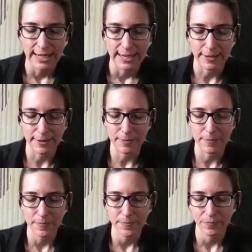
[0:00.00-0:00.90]

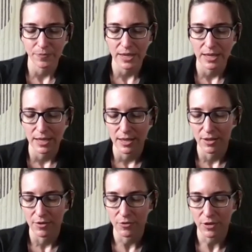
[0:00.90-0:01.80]
um,
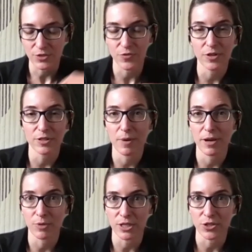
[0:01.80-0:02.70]
as far as my
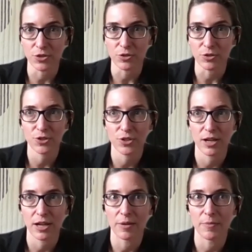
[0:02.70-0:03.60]
research,
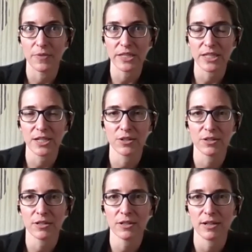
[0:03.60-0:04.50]
um, this
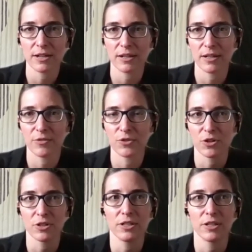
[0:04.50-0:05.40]
year I've started